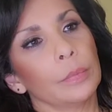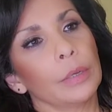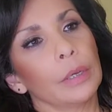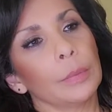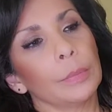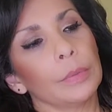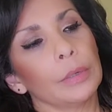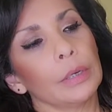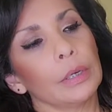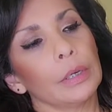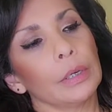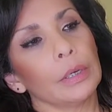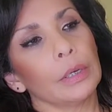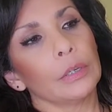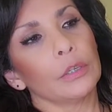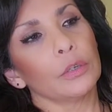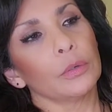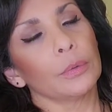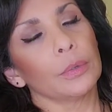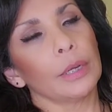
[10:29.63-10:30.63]

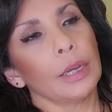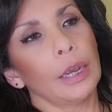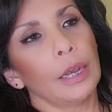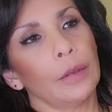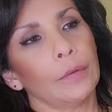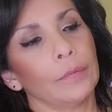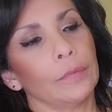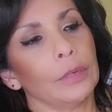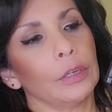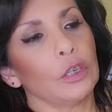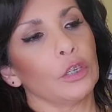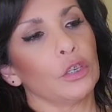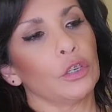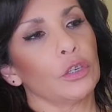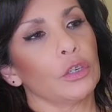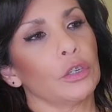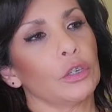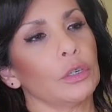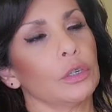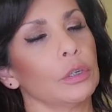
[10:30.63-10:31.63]
maybe two and a half
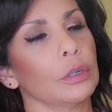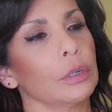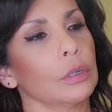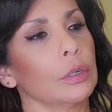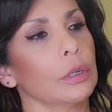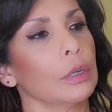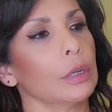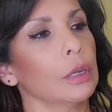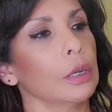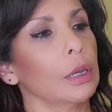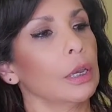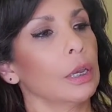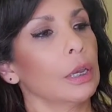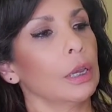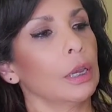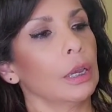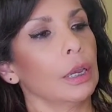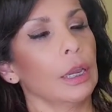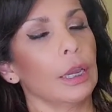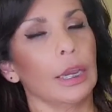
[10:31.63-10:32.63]
inch.
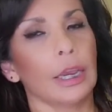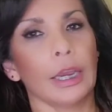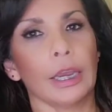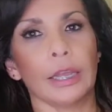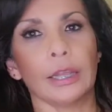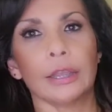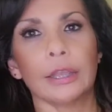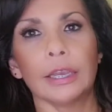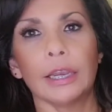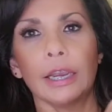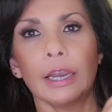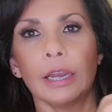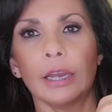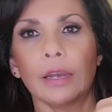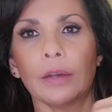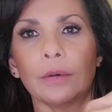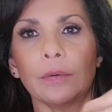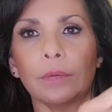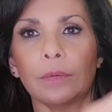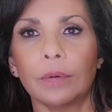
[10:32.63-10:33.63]
And they
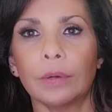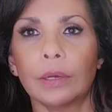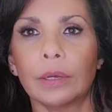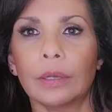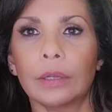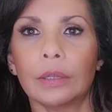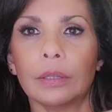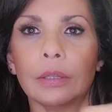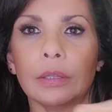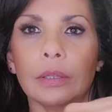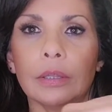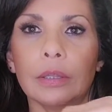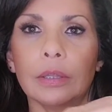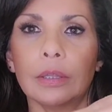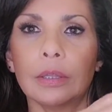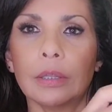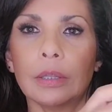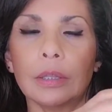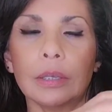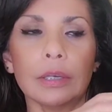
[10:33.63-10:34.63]
have
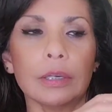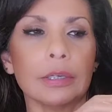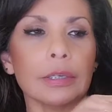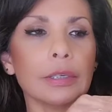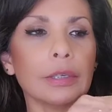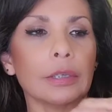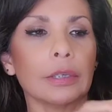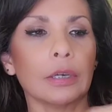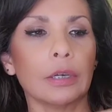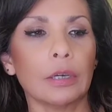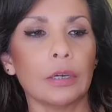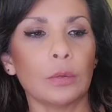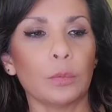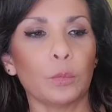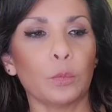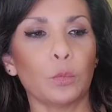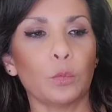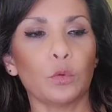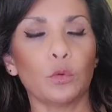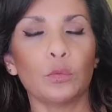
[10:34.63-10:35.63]
this
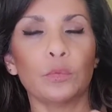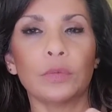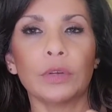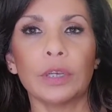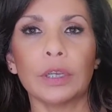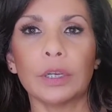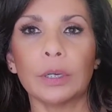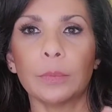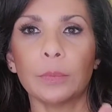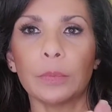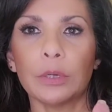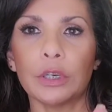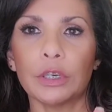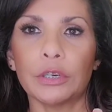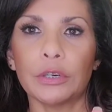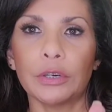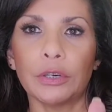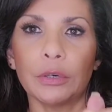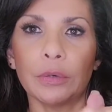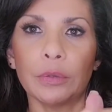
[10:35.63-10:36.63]
um, woven
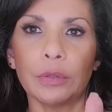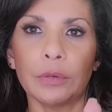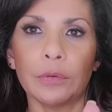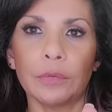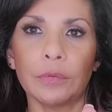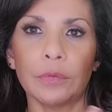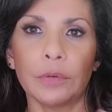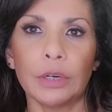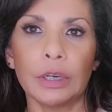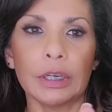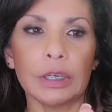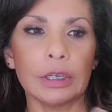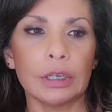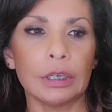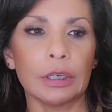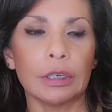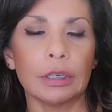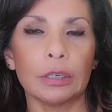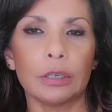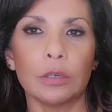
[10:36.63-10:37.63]
material in the
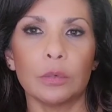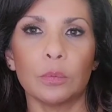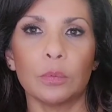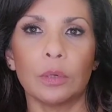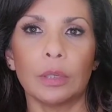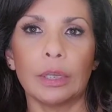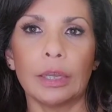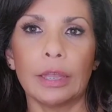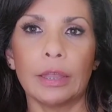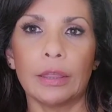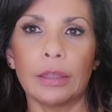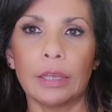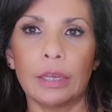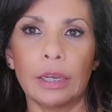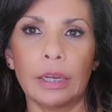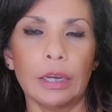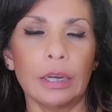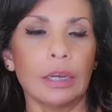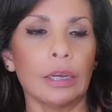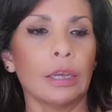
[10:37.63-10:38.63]
front. It's really
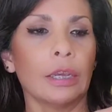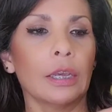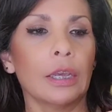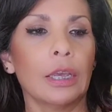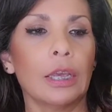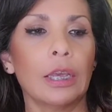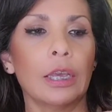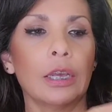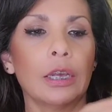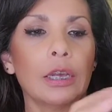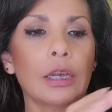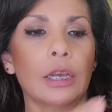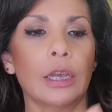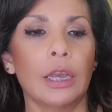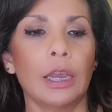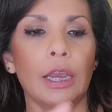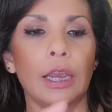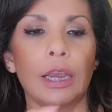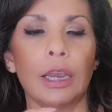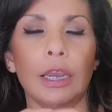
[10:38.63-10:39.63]
thick
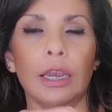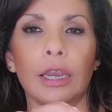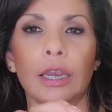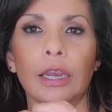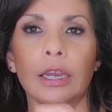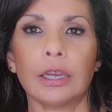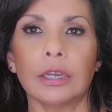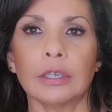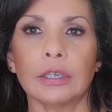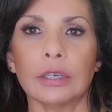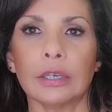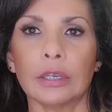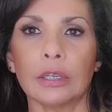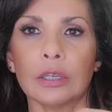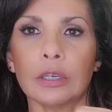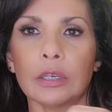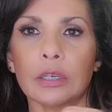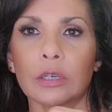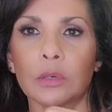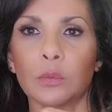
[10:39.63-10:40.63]
and
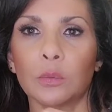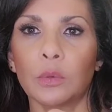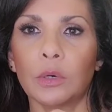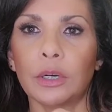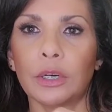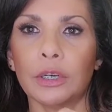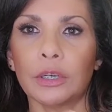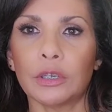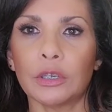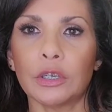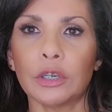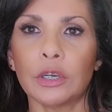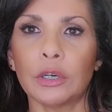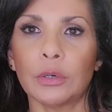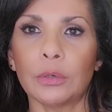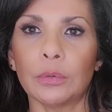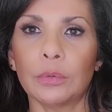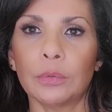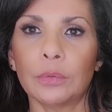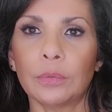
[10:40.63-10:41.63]
the square
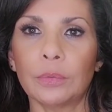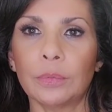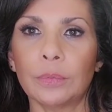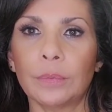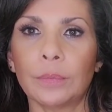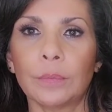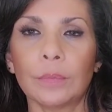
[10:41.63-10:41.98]
toe.